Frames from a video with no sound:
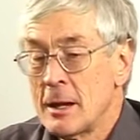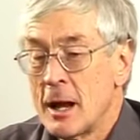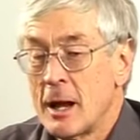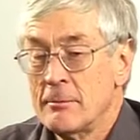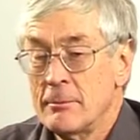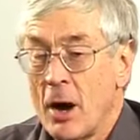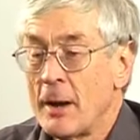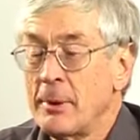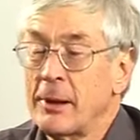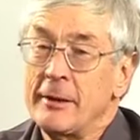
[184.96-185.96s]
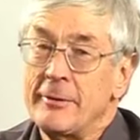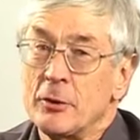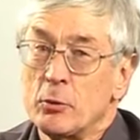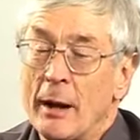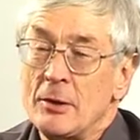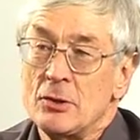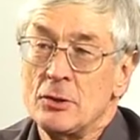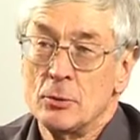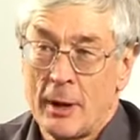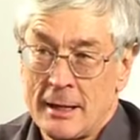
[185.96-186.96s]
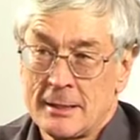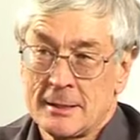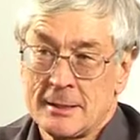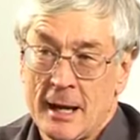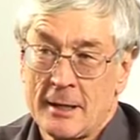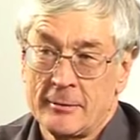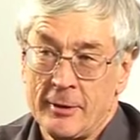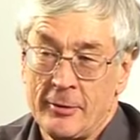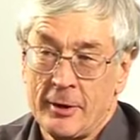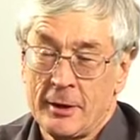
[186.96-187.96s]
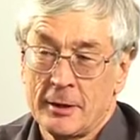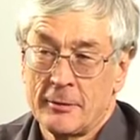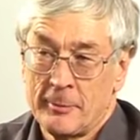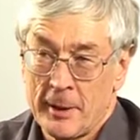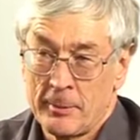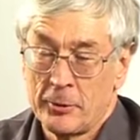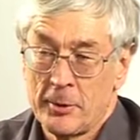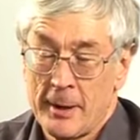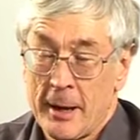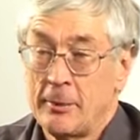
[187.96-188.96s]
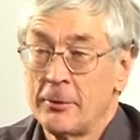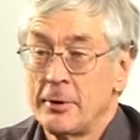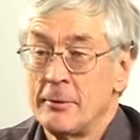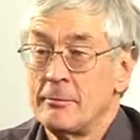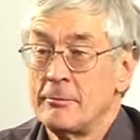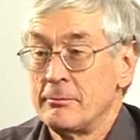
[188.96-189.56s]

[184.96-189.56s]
Uh, my belief is once you raise the standard of living of people to be able to